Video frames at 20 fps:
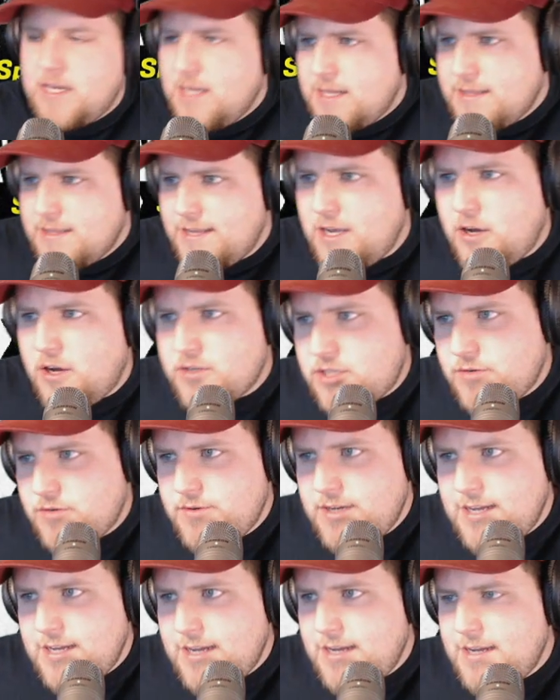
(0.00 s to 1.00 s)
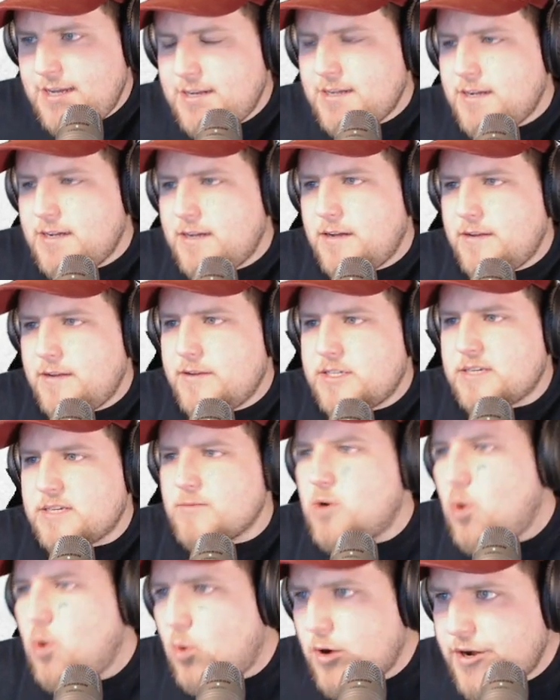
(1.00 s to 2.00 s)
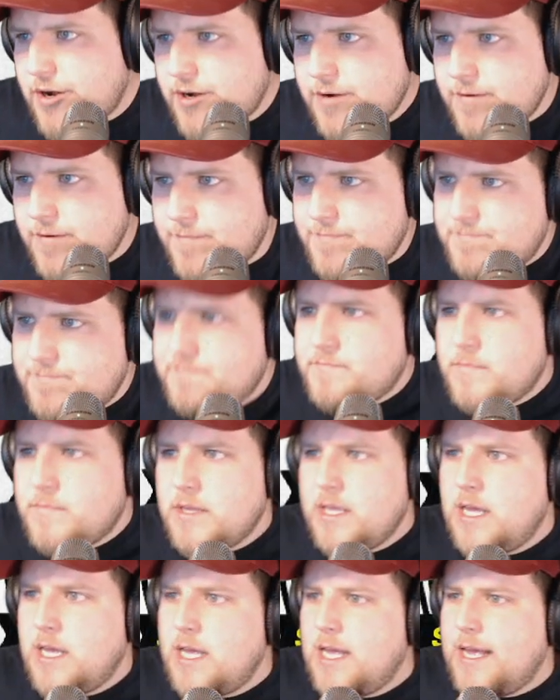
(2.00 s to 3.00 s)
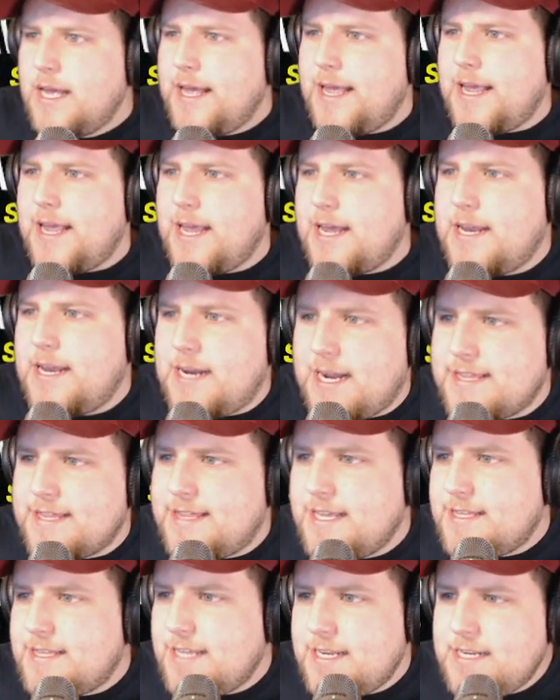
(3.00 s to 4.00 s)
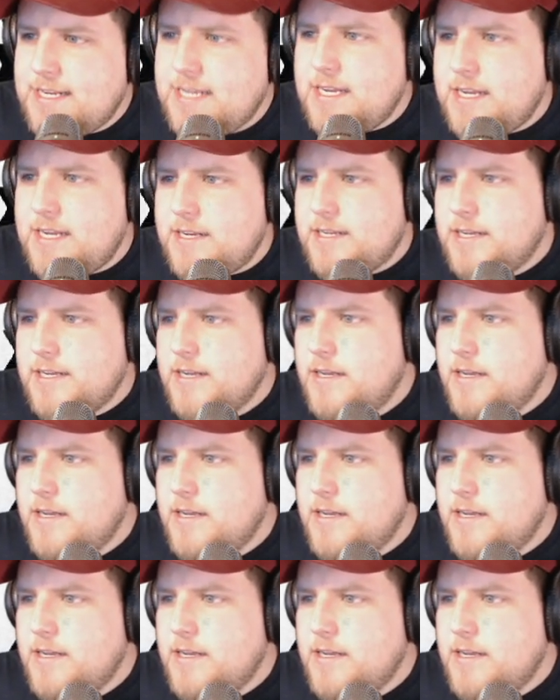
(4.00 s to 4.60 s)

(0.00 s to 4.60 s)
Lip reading: They also need some corner. And I think they need,